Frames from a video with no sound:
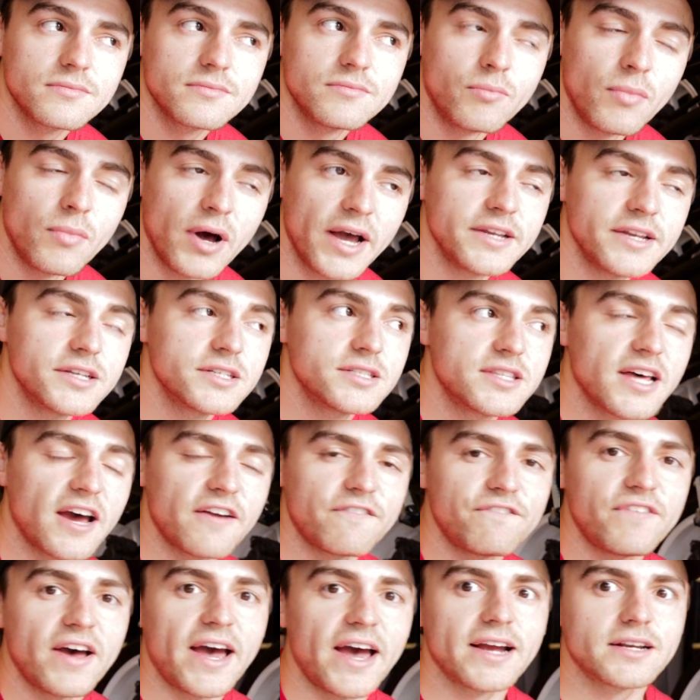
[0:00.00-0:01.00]
minus
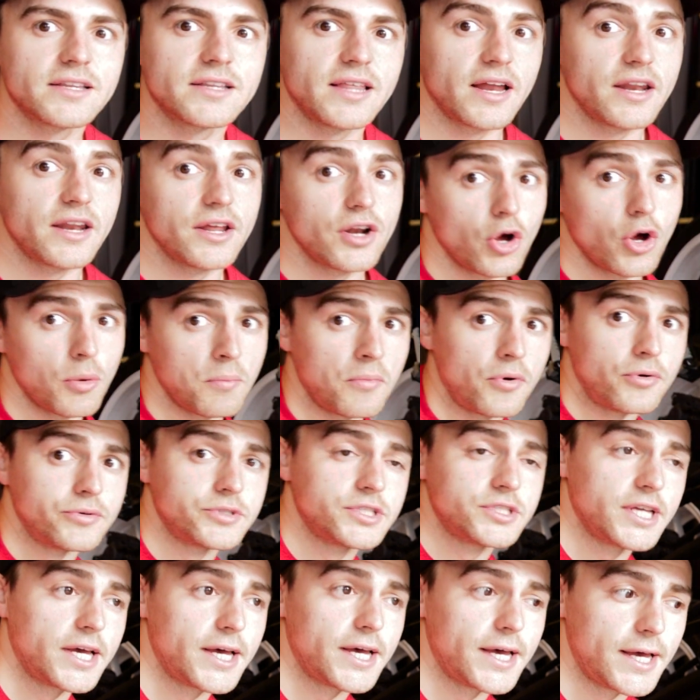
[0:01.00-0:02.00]
that fact that it
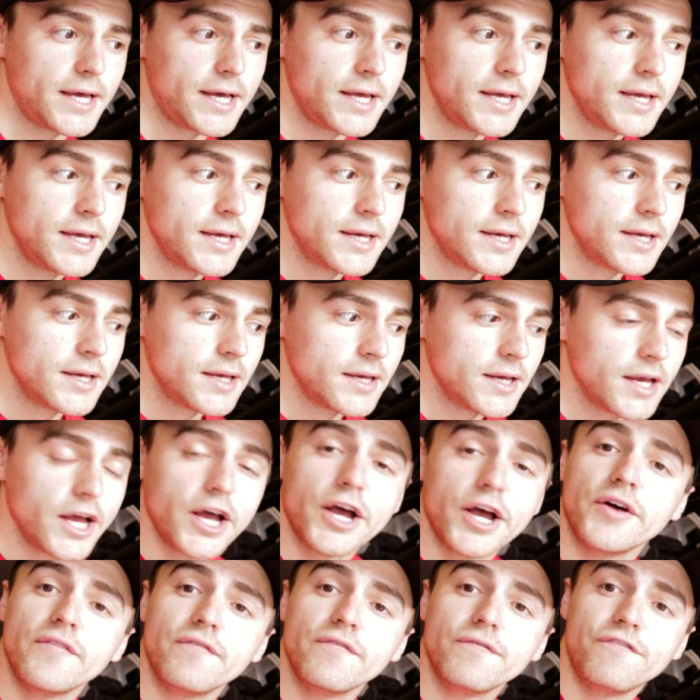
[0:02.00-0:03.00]
almost
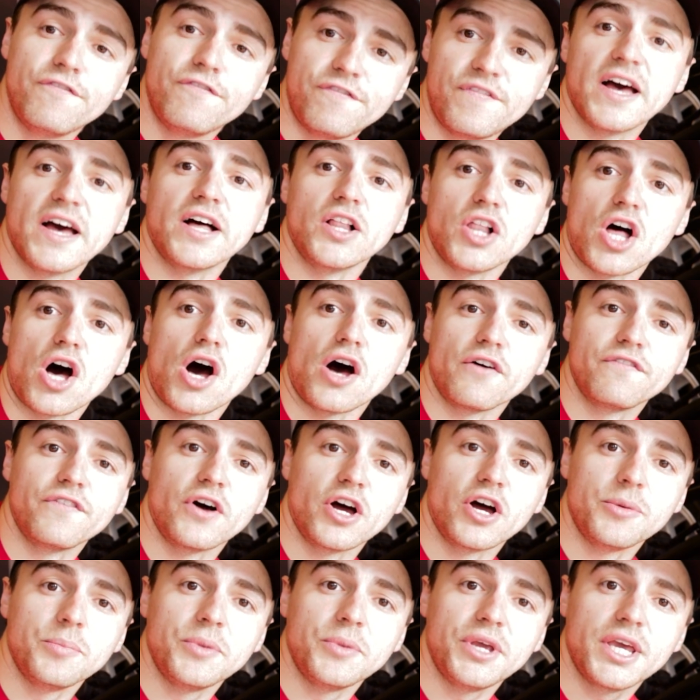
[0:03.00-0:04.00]
fell off
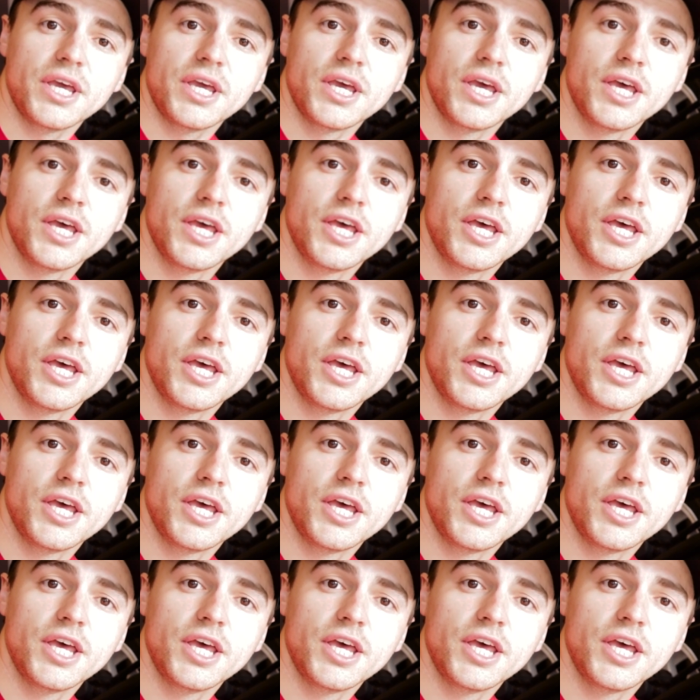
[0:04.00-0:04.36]
on me.